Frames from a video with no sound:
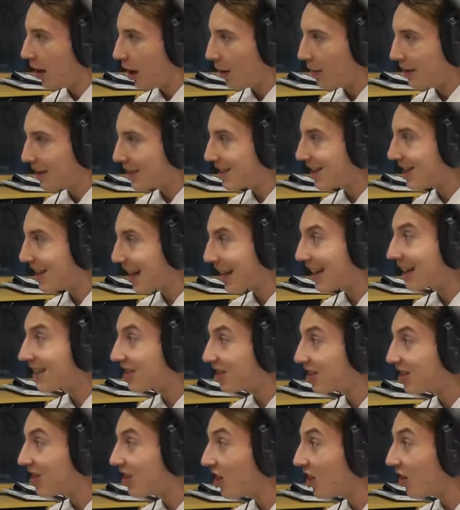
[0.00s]
I mean,
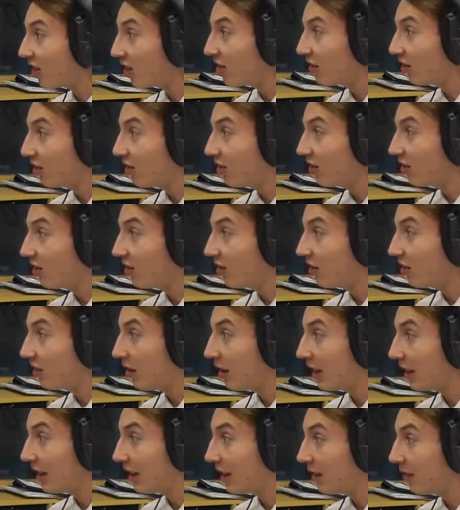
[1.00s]
second to none
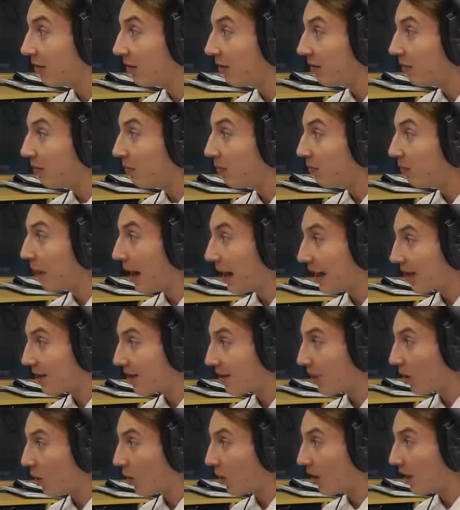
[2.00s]
in
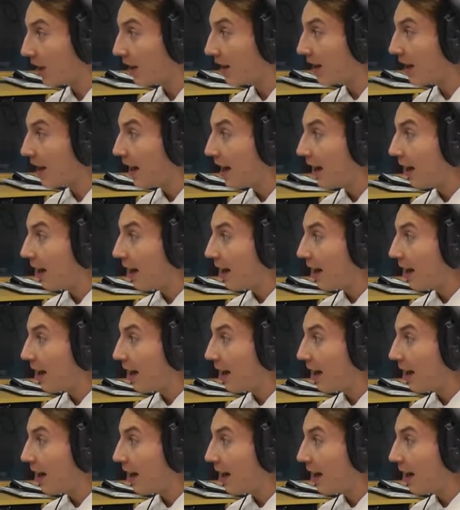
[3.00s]
Manx hockey.